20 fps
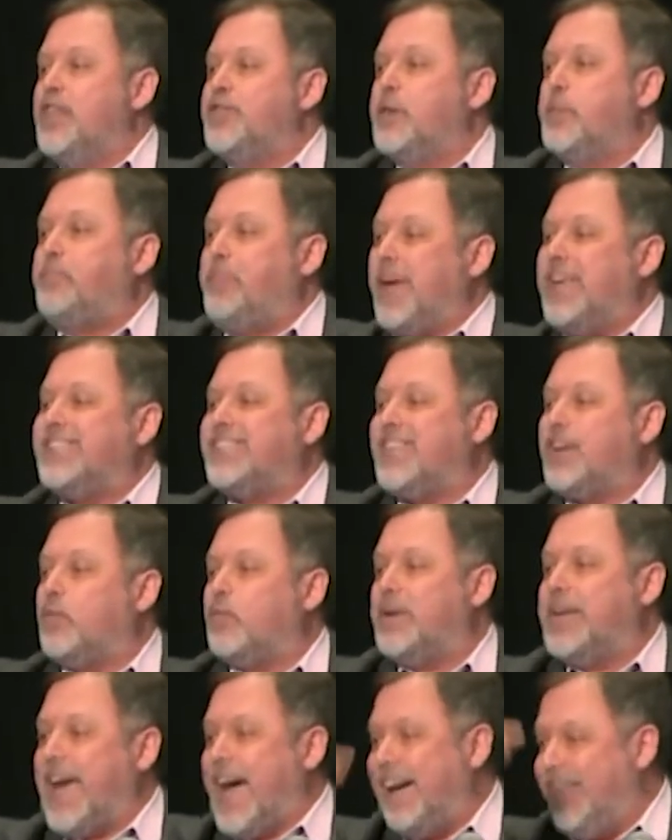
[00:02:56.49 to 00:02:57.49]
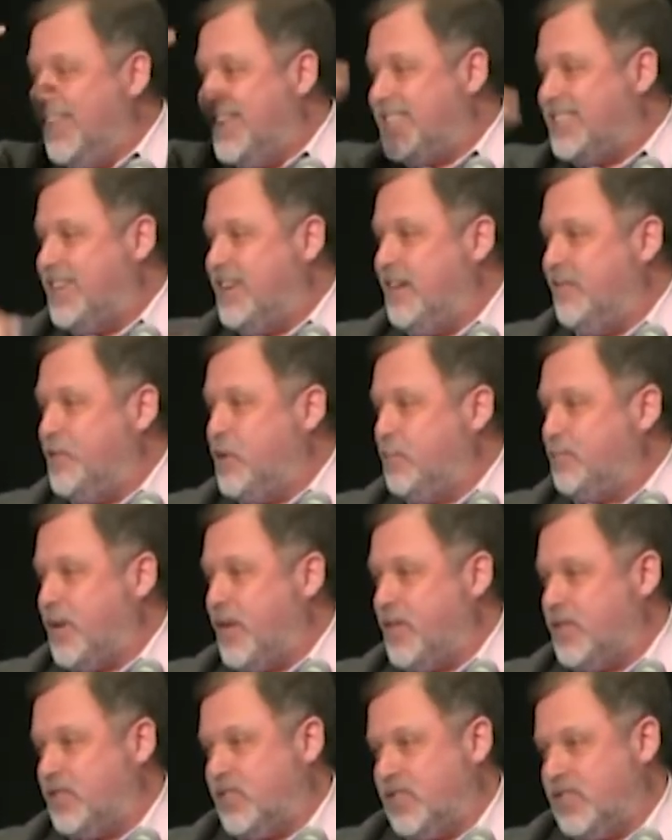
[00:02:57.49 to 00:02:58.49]
the basic reality of your
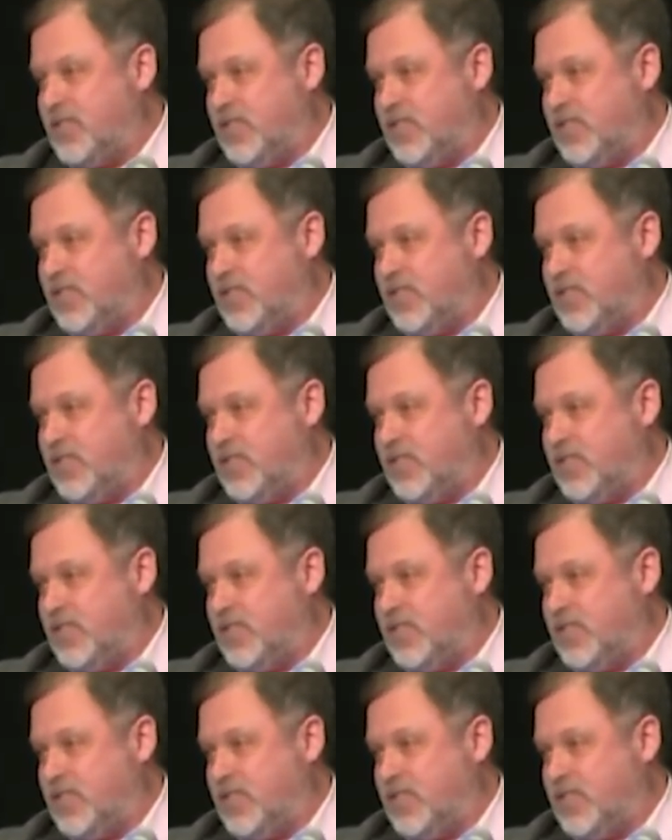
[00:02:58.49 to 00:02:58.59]
brothers and